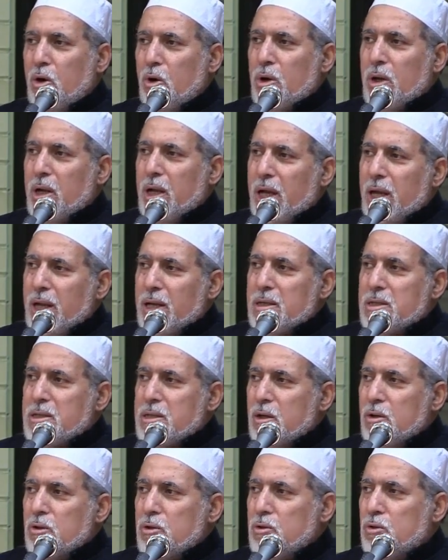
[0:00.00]
or
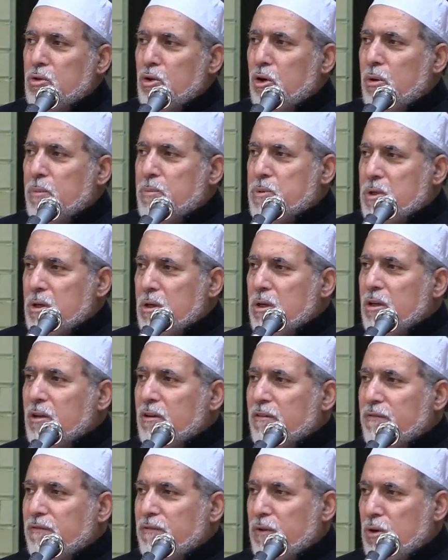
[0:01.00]
else to
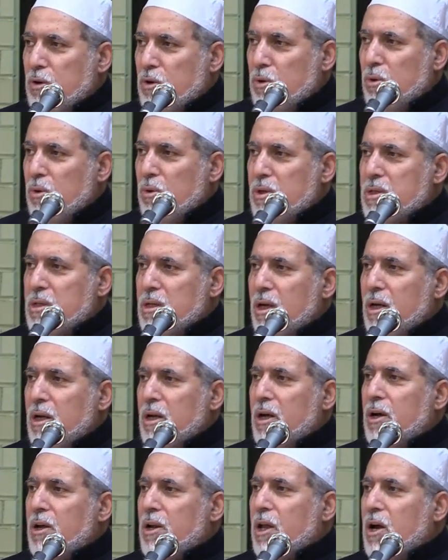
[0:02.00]
observe rules
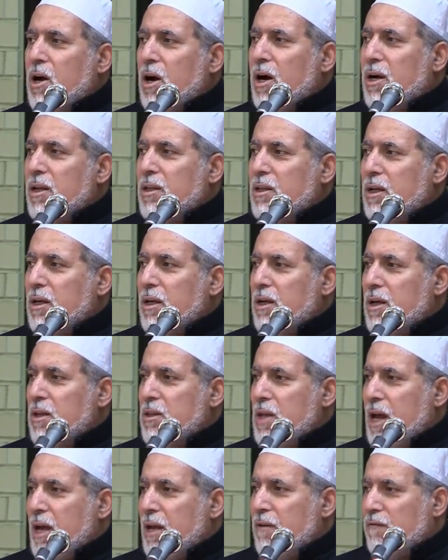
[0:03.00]
regarding
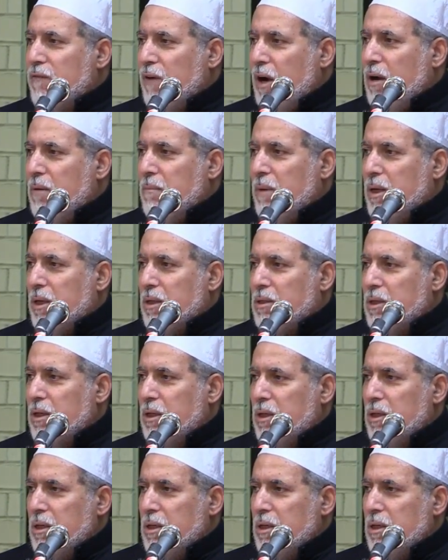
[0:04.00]
the environment